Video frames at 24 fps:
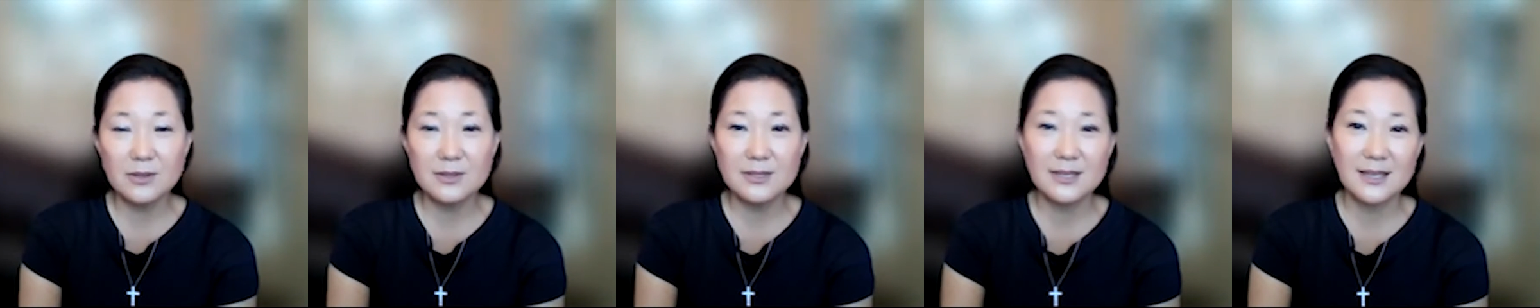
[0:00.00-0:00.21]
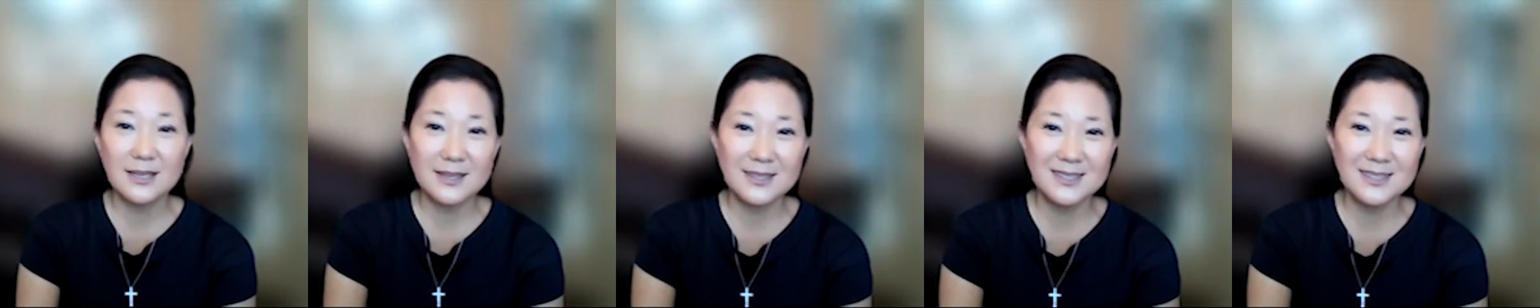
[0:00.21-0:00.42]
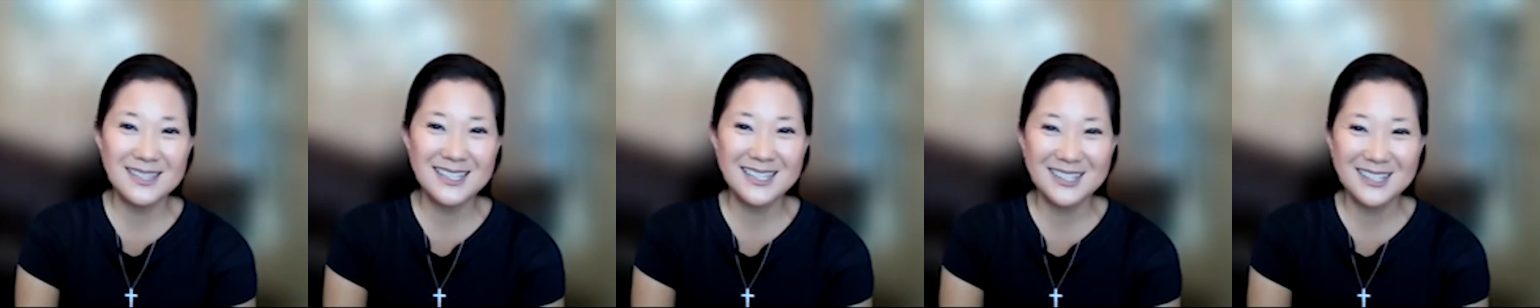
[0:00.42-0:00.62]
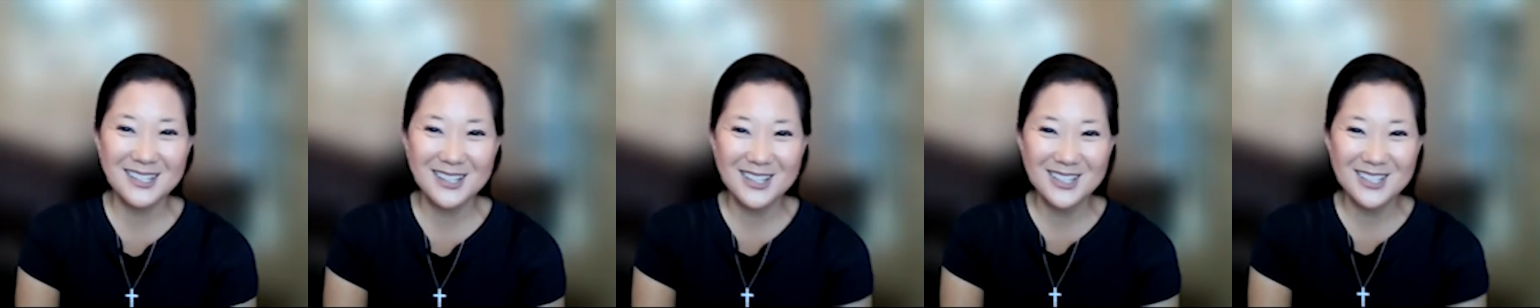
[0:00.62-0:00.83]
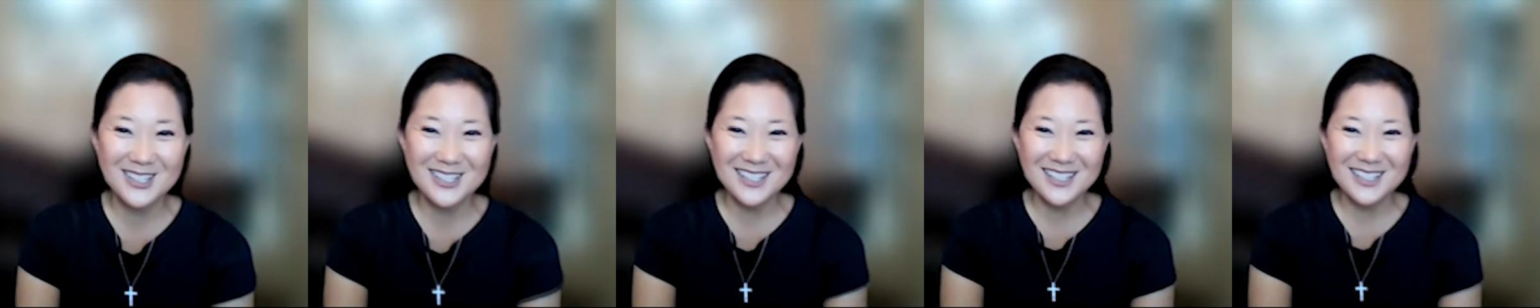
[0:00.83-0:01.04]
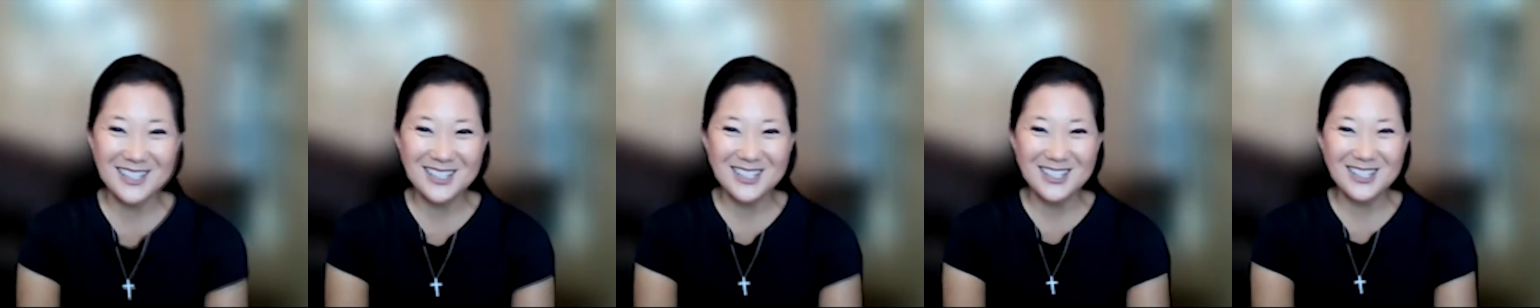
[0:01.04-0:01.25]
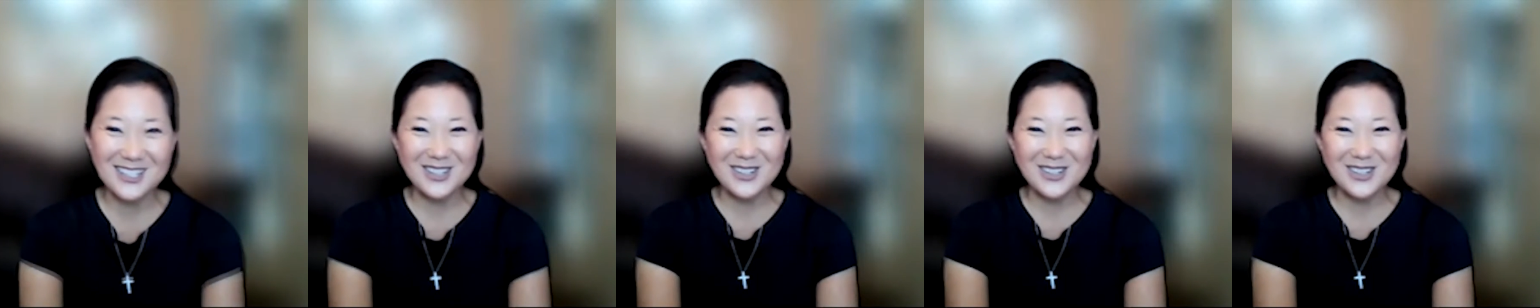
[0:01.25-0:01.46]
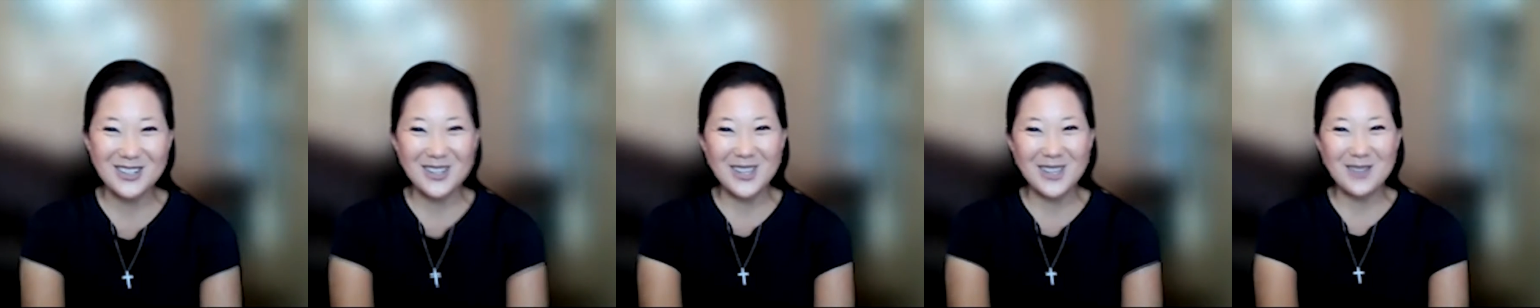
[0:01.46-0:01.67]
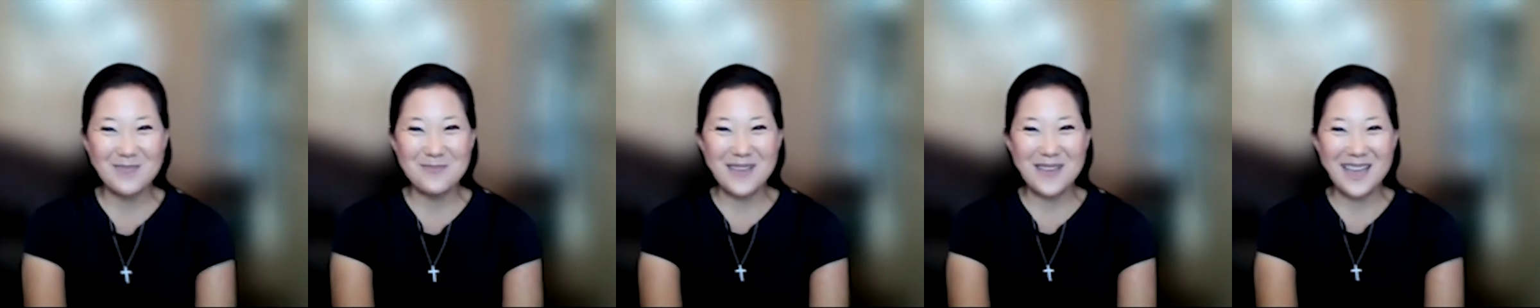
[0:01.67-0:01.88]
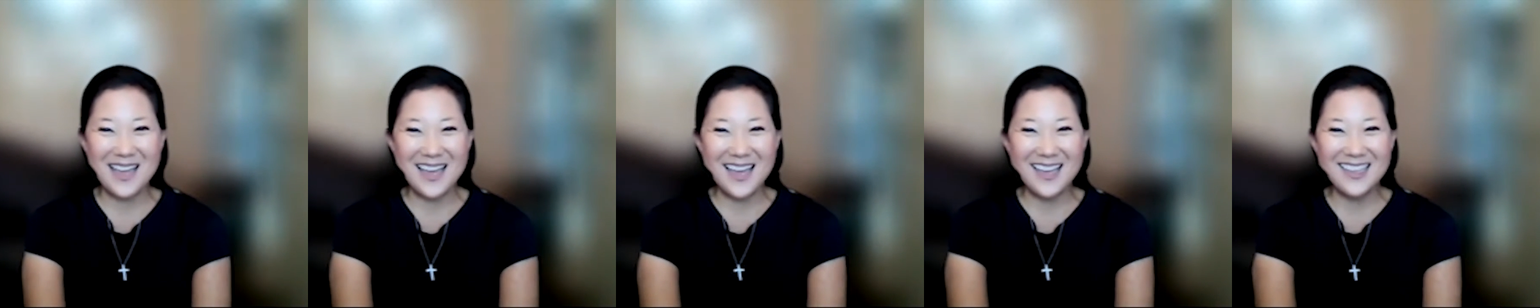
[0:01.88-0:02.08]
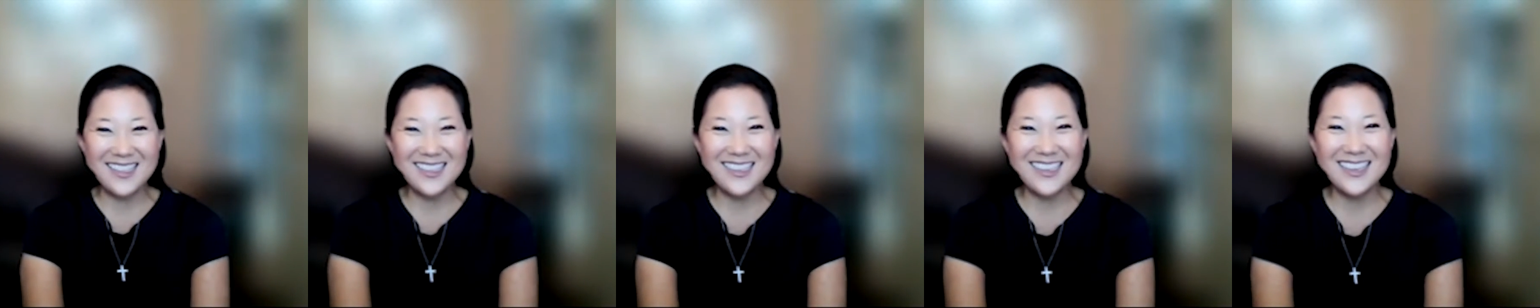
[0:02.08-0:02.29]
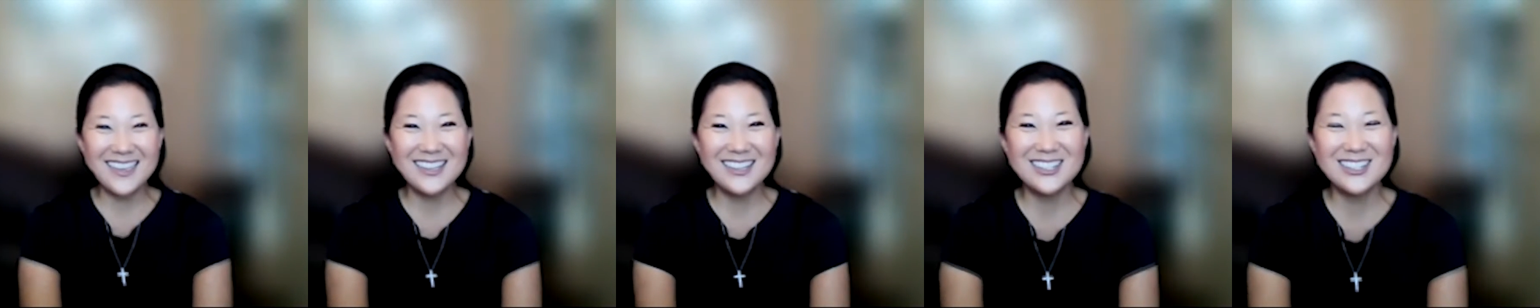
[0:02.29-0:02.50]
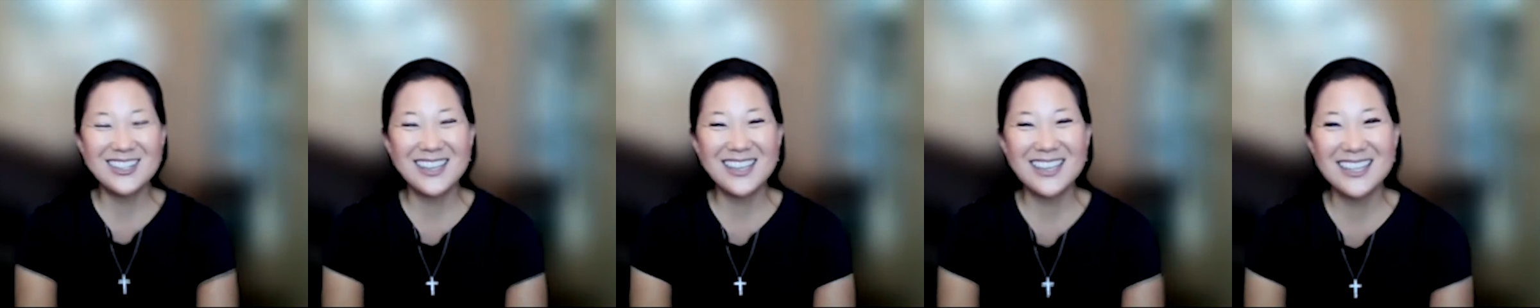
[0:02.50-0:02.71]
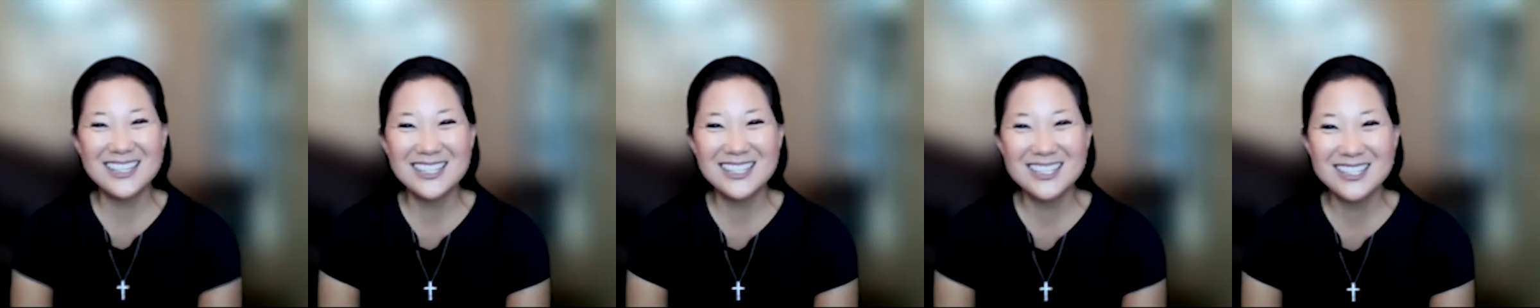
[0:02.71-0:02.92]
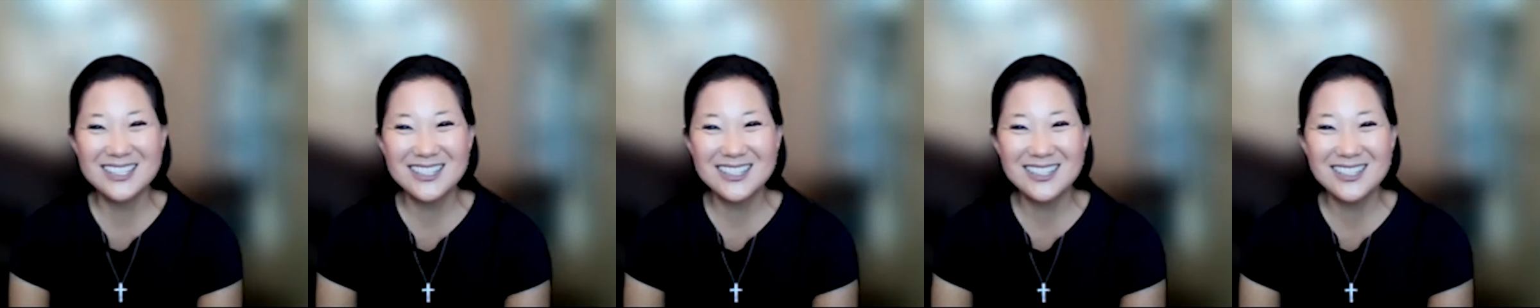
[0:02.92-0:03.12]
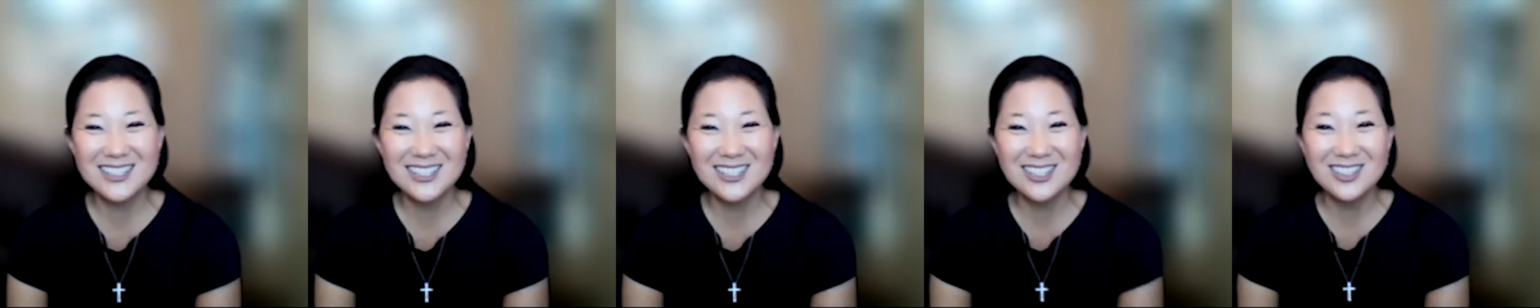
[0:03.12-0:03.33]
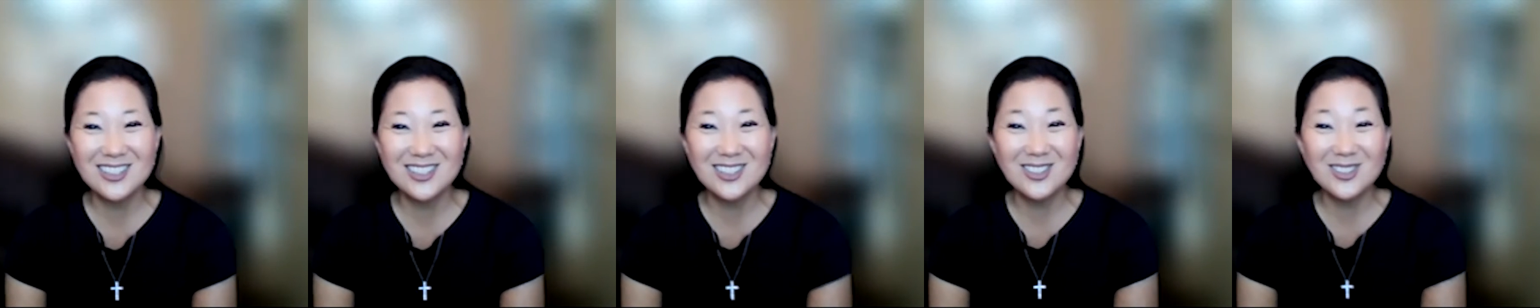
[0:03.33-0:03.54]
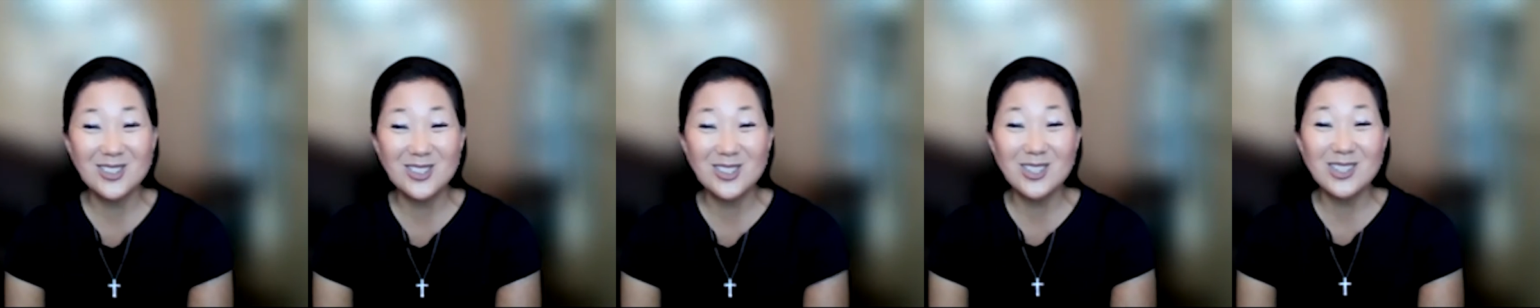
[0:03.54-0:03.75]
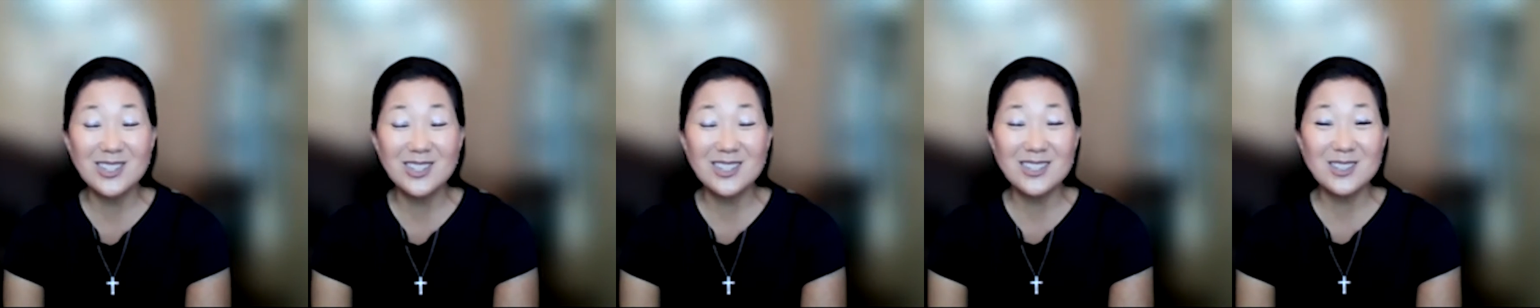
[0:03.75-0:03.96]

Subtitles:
science, technology, engineering, and math education to